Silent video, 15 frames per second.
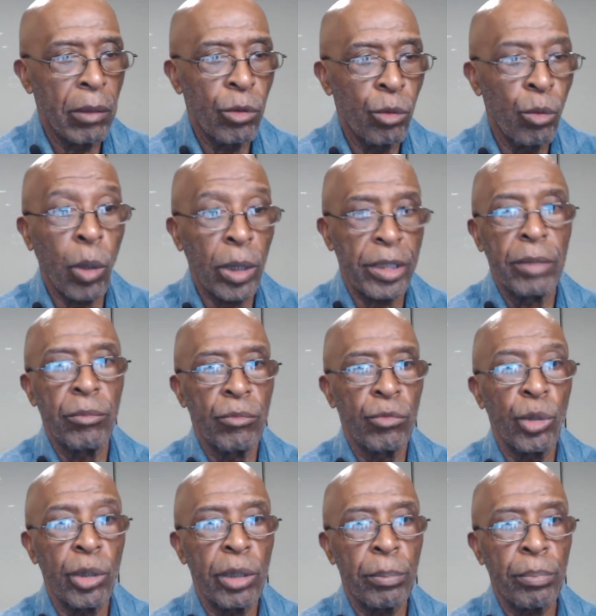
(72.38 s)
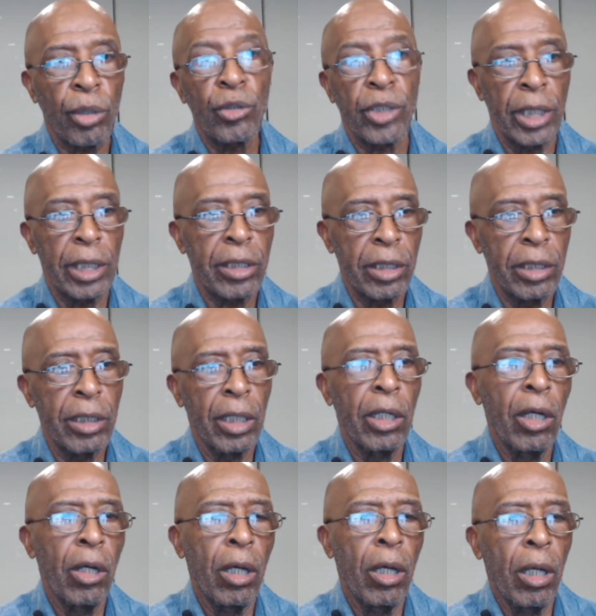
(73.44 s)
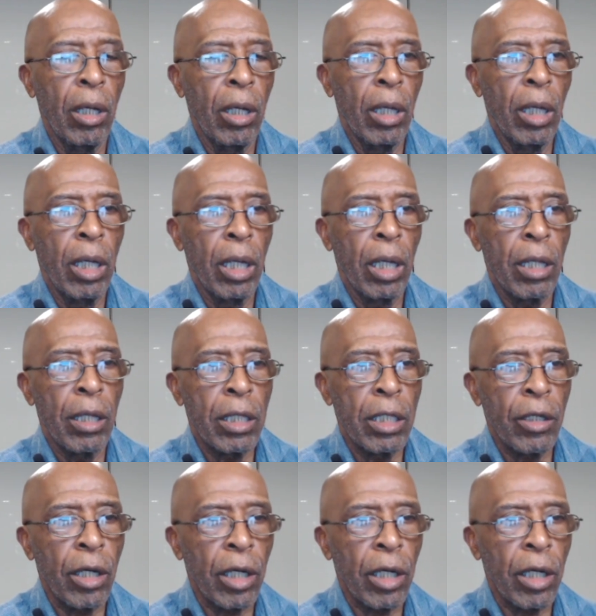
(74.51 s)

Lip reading: who wasn't really protesting. The